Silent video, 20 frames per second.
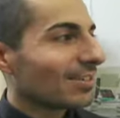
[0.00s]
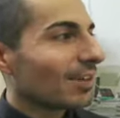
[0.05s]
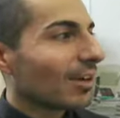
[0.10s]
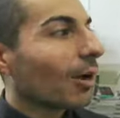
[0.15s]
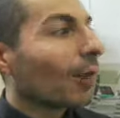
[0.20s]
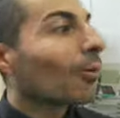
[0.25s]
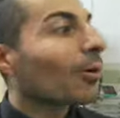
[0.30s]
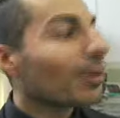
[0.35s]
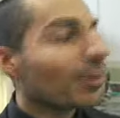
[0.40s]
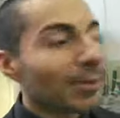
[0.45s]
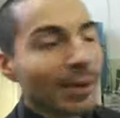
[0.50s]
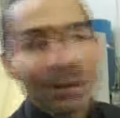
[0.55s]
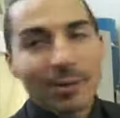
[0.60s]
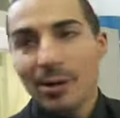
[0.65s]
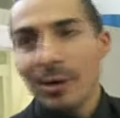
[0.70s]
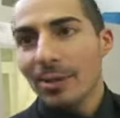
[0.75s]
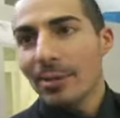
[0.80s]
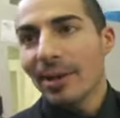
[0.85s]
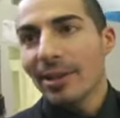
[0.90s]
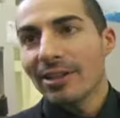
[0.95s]
Oh, what are you
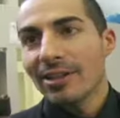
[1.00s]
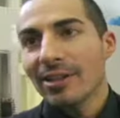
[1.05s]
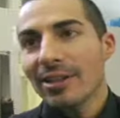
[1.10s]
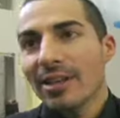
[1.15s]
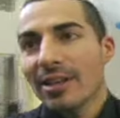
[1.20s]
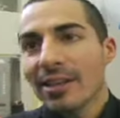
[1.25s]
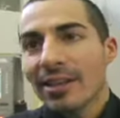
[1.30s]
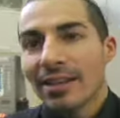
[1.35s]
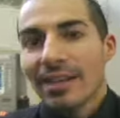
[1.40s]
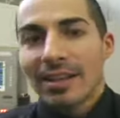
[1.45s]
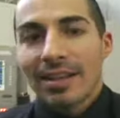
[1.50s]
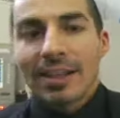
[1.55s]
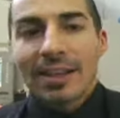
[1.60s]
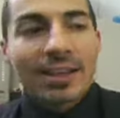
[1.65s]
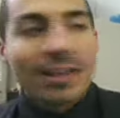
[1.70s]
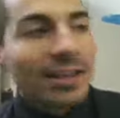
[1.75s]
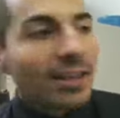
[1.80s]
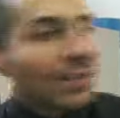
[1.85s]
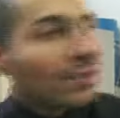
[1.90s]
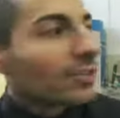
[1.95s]
about to look at?
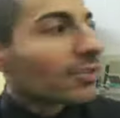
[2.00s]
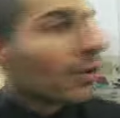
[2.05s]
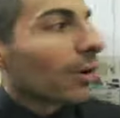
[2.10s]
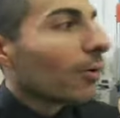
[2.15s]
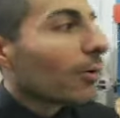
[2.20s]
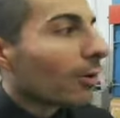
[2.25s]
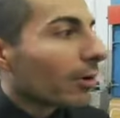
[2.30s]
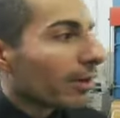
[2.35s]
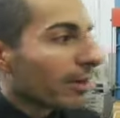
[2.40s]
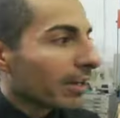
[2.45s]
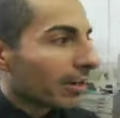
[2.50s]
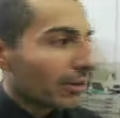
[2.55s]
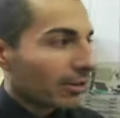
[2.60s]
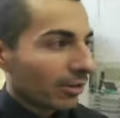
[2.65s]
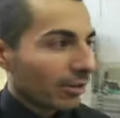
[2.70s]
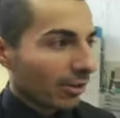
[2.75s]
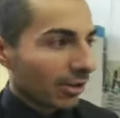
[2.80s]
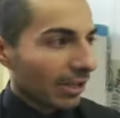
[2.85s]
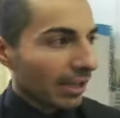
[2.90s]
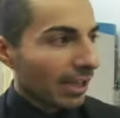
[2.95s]
So we're here
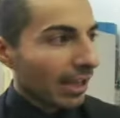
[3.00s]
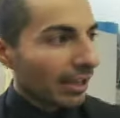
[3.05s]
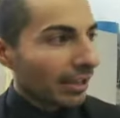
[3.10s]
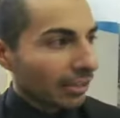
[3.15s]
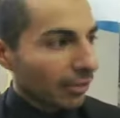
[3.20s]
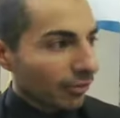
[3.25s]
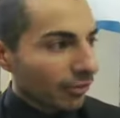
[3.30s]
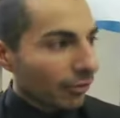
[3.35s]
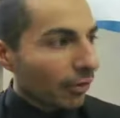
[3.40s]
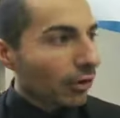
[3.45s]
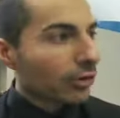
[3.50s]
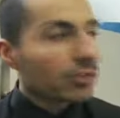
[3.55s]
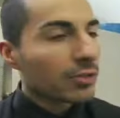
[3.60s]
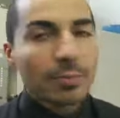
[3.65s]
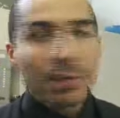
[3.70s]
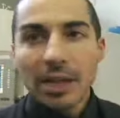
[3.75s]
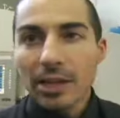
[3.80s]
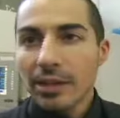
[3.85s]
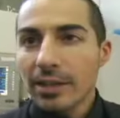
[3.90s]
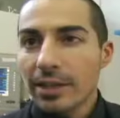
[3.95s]
looking at the first
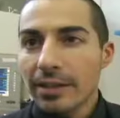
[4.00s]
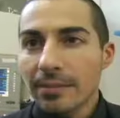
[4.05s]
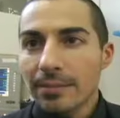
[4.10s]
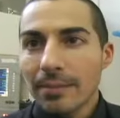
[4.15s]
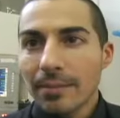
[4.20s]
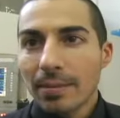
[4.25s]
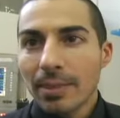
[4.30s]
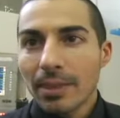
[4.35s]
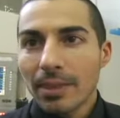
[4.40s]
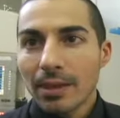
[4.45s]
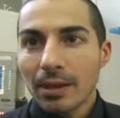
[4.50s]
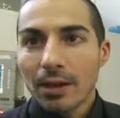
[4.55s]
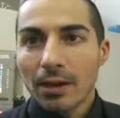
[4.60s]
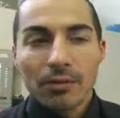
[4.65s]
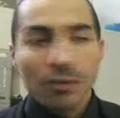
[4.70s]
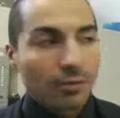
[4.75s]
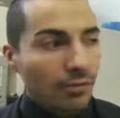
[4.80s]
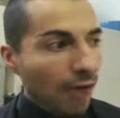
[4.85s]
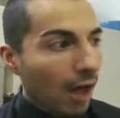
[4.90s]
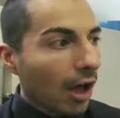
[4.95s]
milling of
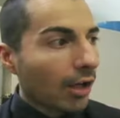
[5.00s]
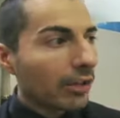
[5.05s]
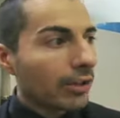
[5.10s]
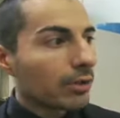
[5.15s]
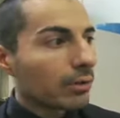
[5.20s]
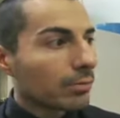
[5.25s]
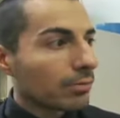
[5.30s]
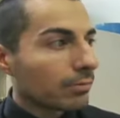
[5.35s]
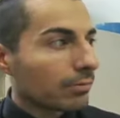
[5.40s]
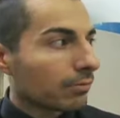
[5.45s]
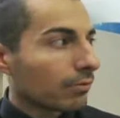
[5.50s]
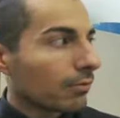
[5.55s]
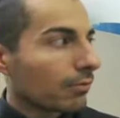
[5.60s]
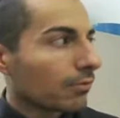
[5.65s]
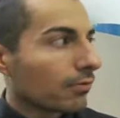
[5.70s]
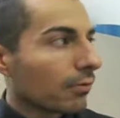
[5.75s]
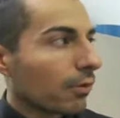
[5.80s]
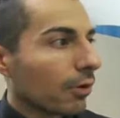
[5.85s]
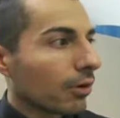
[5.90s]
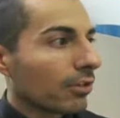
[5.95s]
the volume
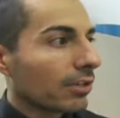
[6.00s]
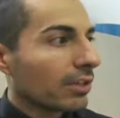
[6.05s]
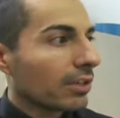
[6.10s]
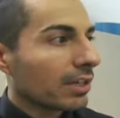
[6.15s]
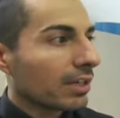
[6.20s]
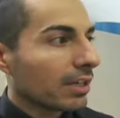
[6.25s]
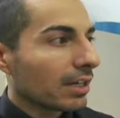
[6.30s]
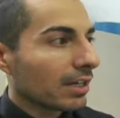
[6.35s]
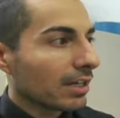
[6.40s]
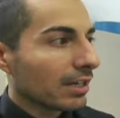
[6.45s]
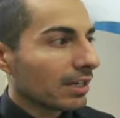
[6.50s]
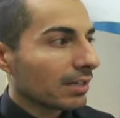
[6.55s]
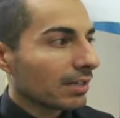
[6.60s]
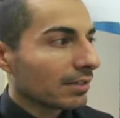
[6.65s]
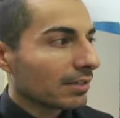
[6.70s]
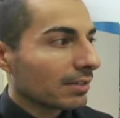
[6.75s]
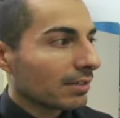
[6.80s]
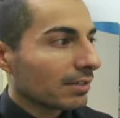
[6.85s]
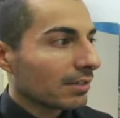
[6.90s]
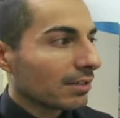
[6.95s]
for the
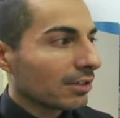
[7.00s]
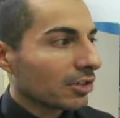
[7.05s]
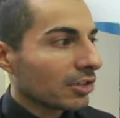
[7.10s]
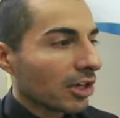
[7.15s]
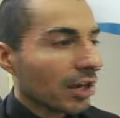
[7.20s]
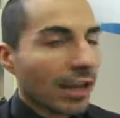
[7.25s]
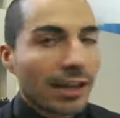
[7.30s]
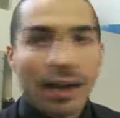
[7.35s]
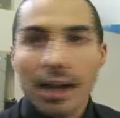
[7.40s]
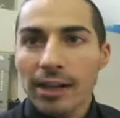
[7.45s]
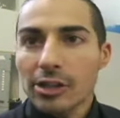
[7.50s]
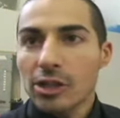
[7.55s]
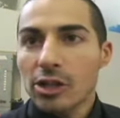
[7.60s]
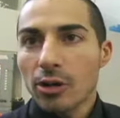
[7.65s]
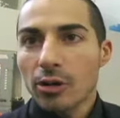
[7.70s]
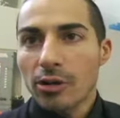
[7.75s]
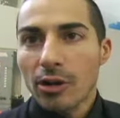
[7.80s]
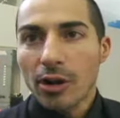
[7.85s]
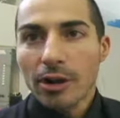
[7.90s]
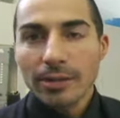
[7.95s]
Shanghai
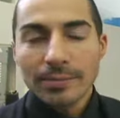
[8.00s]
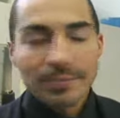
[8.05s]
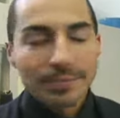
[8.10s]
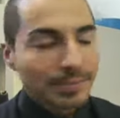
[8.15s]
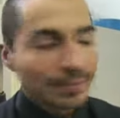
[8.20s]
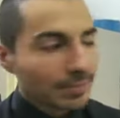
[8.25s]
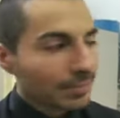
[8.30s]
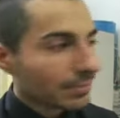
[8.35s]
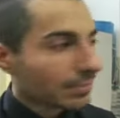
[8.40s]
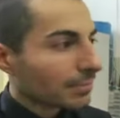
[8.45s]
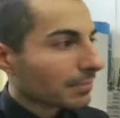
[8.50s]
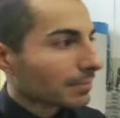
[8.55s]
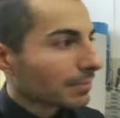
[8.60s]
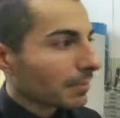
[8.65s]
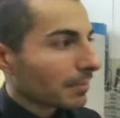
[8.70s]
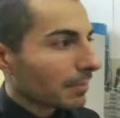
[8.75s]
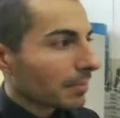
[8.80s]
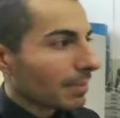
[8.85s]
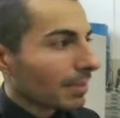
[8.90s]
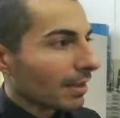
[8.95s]
show car.
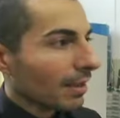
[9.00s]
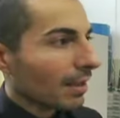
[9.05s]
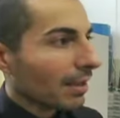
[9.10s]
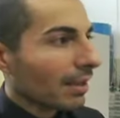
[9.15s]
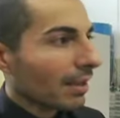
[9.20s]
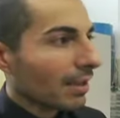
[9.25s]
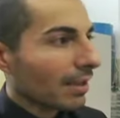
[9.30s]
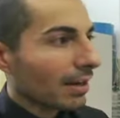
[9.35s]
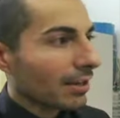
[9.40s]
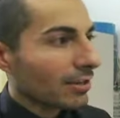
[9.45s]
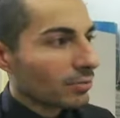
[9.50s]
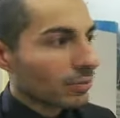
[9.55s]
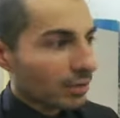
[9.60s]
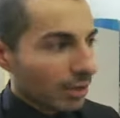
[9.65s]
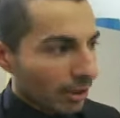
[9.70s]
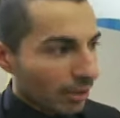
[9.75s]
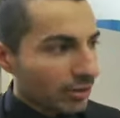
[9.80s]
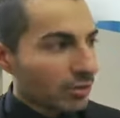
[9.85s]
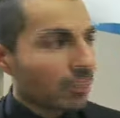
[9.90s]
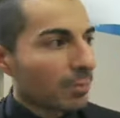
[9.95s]
And as we
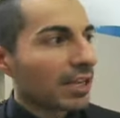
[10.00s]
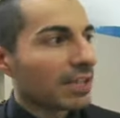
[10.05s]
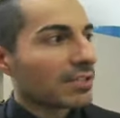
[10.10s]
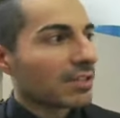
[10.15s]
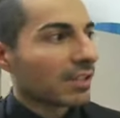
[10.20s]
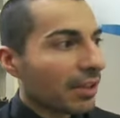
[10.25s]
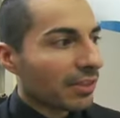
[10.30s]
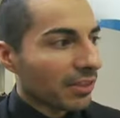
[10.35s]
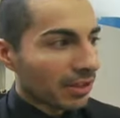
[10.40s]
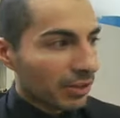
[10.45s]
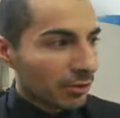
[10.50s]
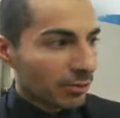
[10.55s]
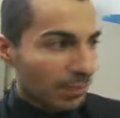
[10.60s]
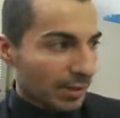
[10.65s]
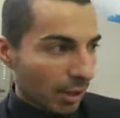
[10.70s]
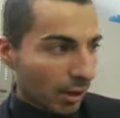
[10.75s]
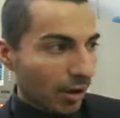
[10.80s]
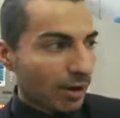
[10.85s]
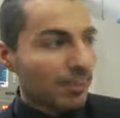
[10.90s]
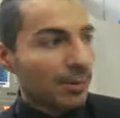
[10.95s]
know, it's based on, I think you'd be
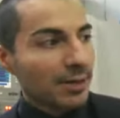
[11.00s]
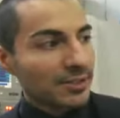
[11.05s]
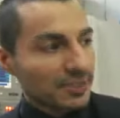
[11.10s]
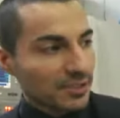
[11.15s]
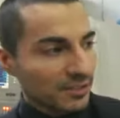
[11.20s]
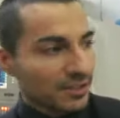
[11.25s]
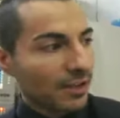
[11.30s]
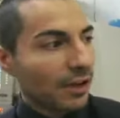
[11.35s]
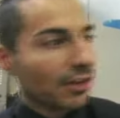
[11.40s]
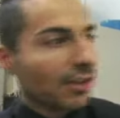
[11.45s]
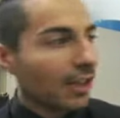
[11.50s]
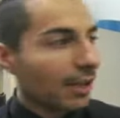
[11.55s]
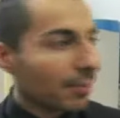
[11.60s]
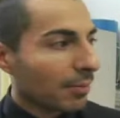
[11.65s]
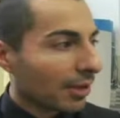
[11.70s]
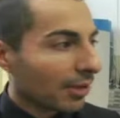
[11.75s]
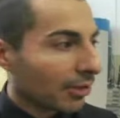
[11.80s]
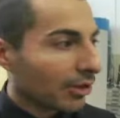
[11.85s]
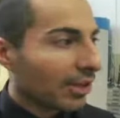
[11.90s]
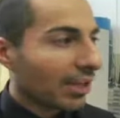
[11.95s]
hard pressed to tell that
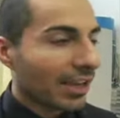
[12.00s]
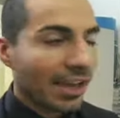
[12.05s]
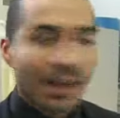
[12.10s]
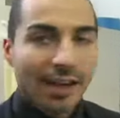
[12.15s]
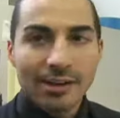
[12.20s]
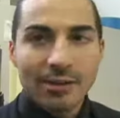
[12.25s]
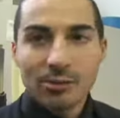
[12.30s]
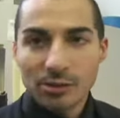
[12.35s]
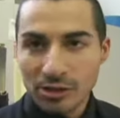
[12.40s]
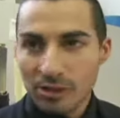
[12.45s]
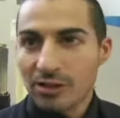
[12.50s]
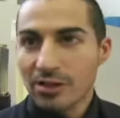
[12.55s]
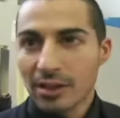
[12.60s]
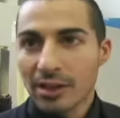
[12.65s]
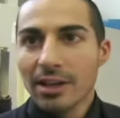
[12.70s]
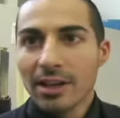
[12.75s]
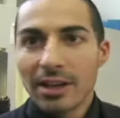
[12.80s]
by looking at it, which is